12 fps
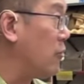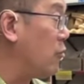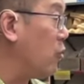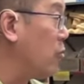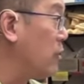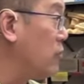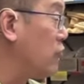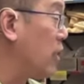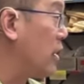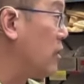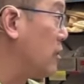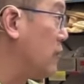it won't be
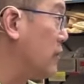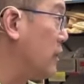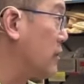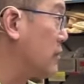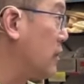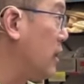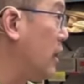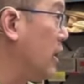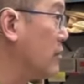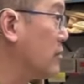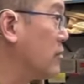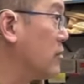dry enough next
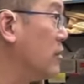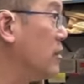class,